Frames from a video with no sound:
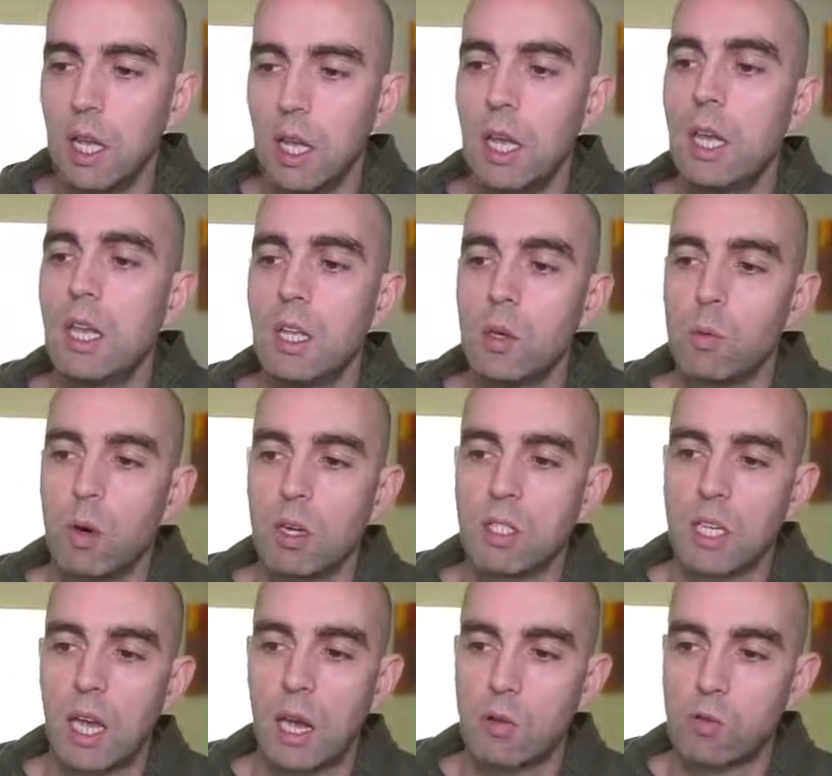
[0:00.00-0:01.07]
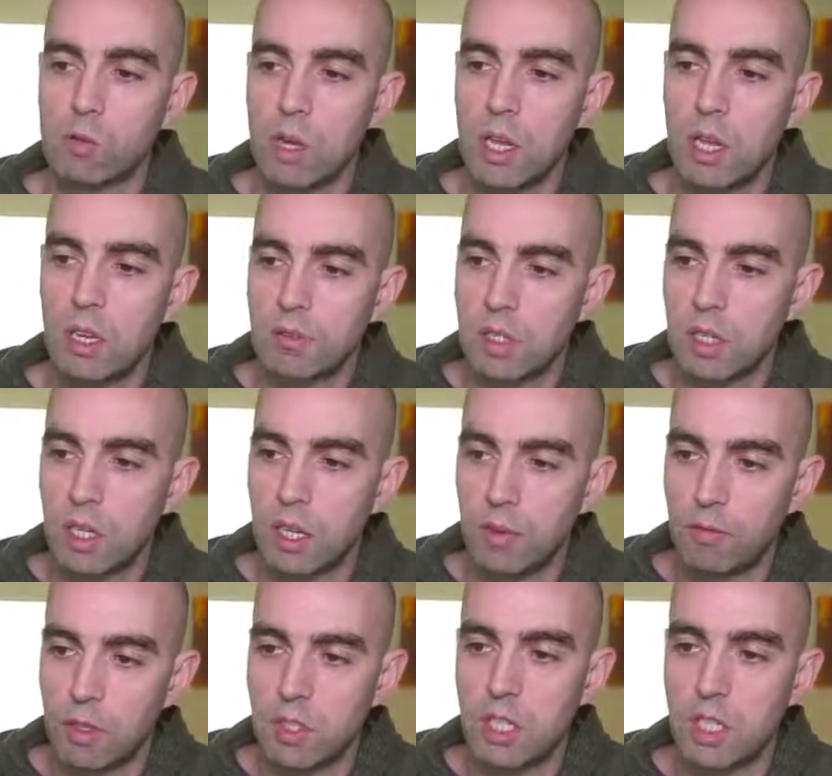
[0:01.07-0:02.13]
You want to get rid of if you
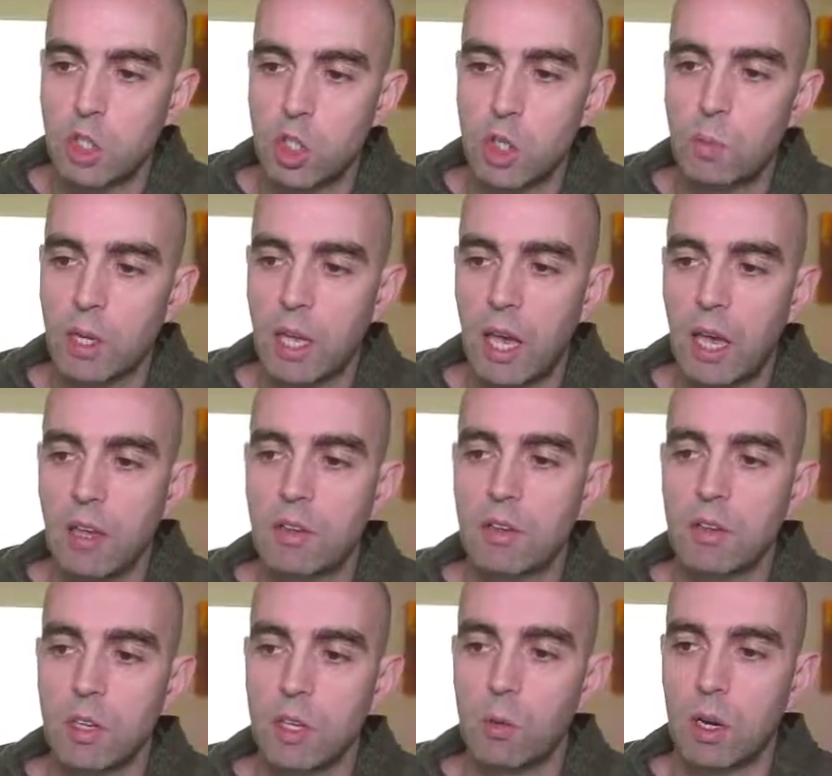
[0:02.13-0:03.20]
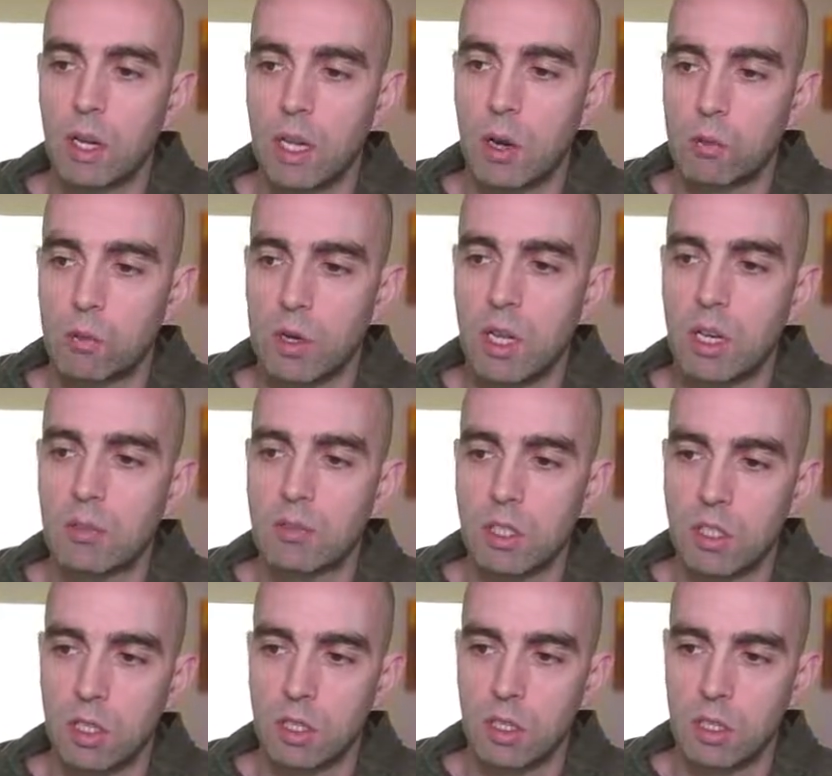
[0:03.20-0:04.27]
did duplicate, you want to get rid of the
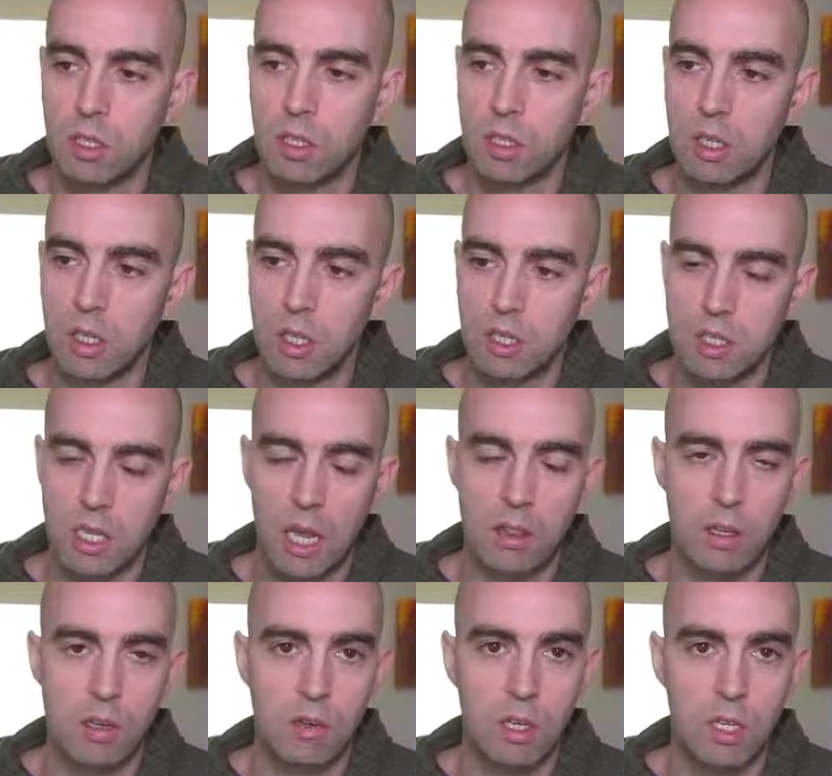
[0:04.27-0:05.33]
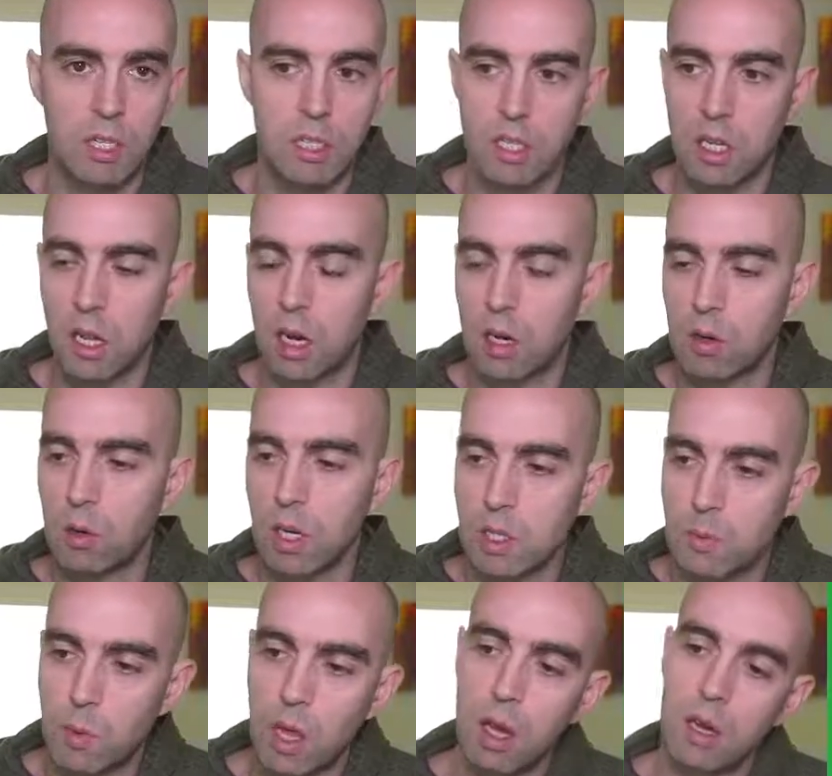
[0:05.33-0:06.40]
turn 10 degrees clockwise
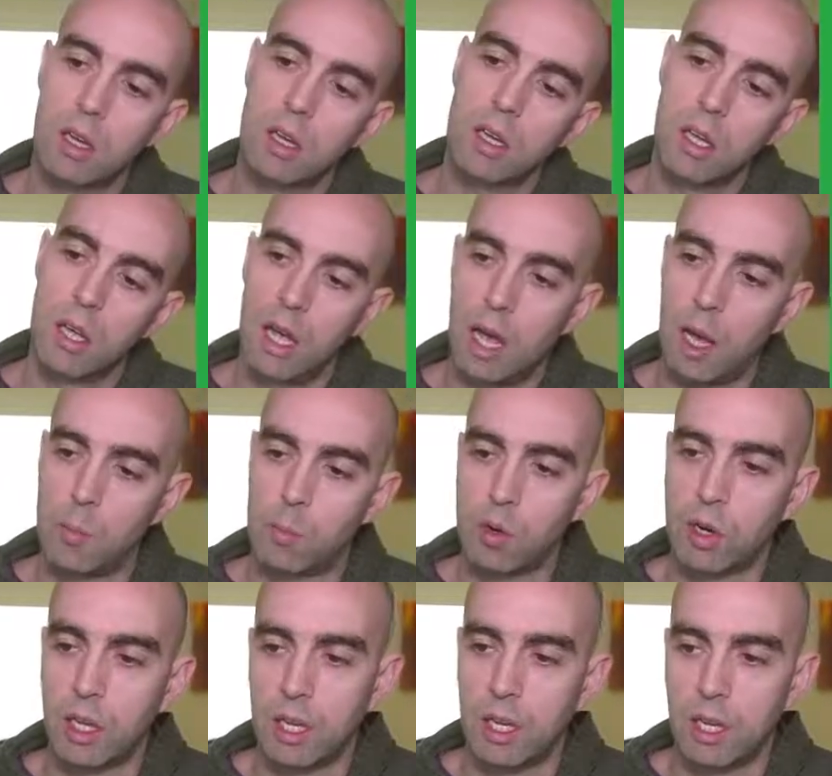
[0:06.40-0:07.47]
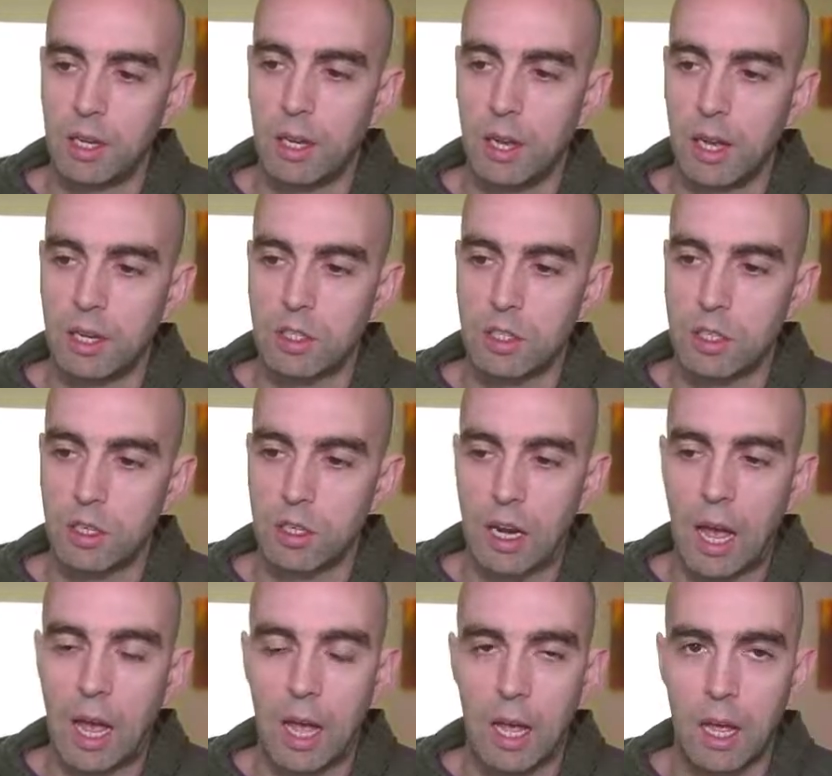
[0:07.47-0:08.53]
block and bring in a turn
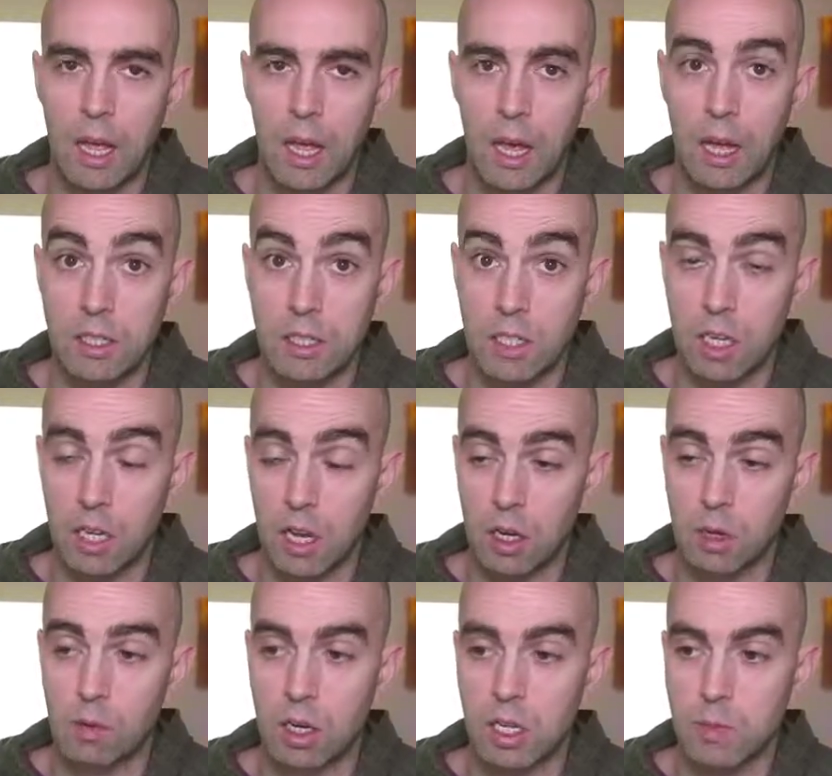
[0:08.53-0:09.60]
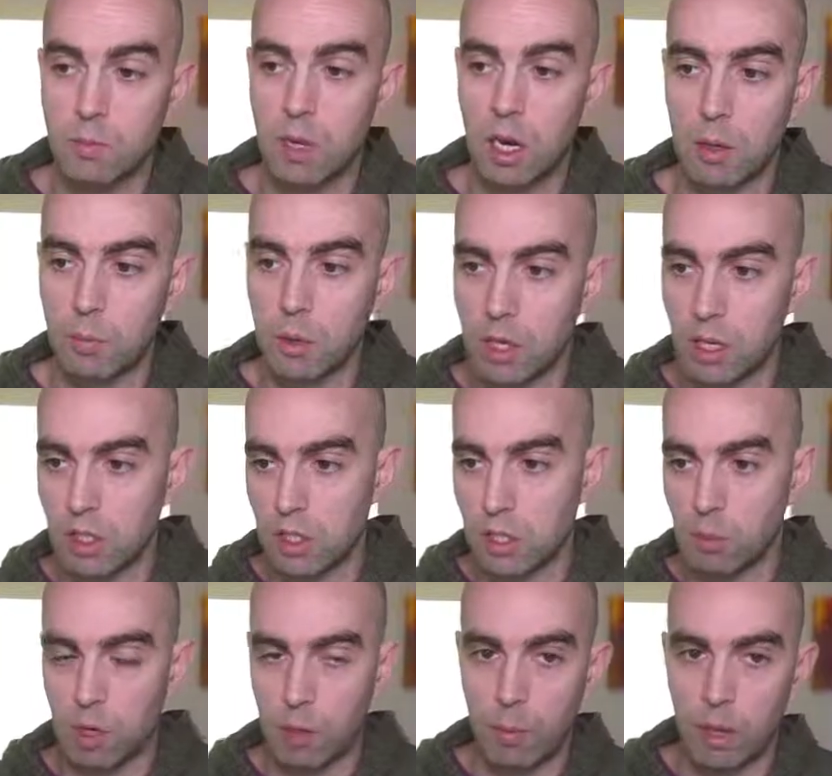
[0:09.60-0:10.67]
anti-clockwise block because you
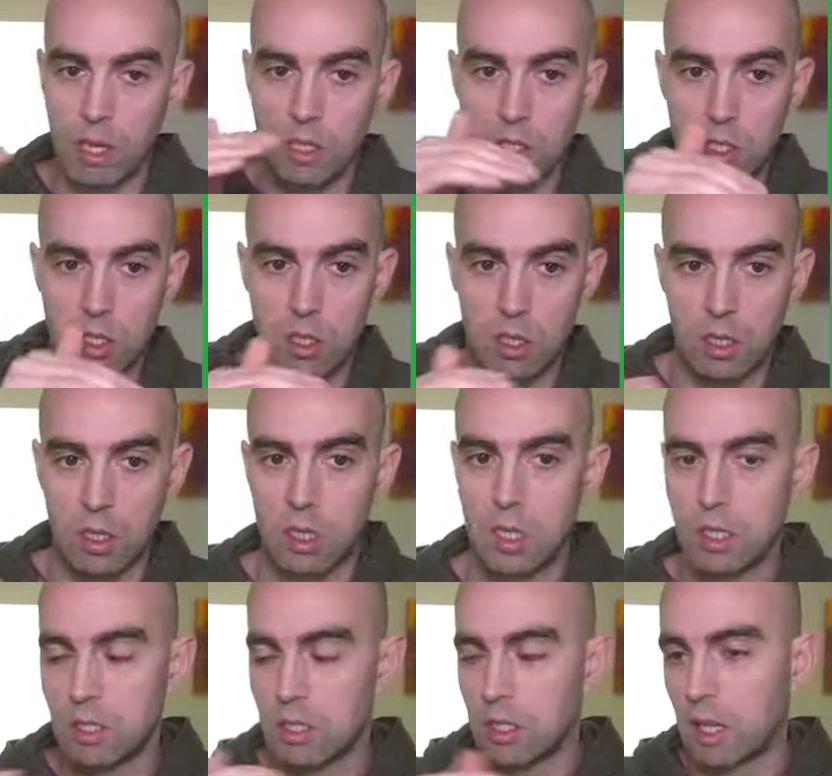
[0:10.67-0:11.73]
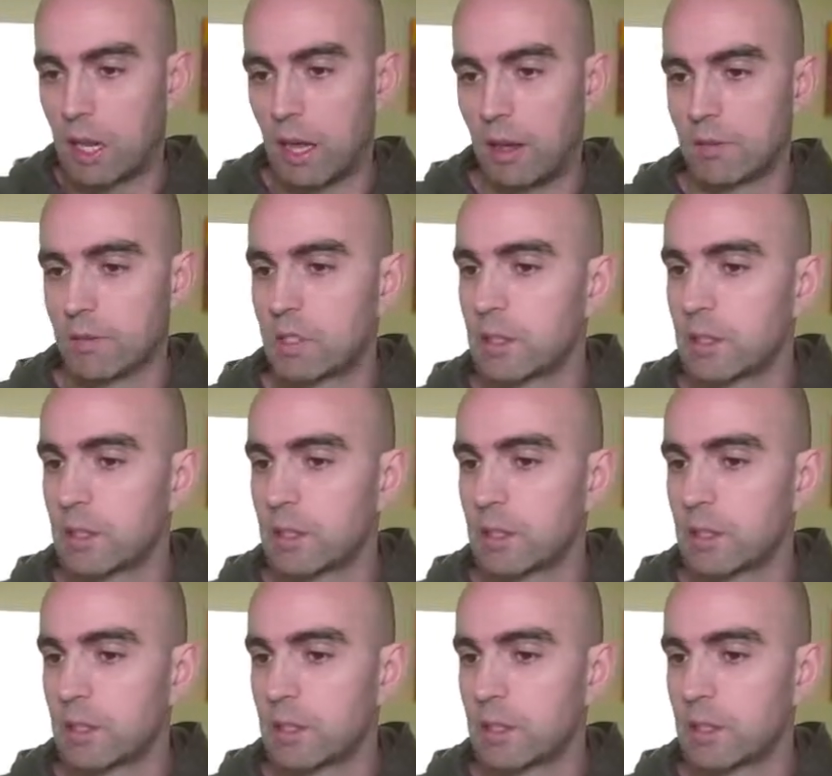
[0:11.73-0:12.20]
want to make it turn to the left.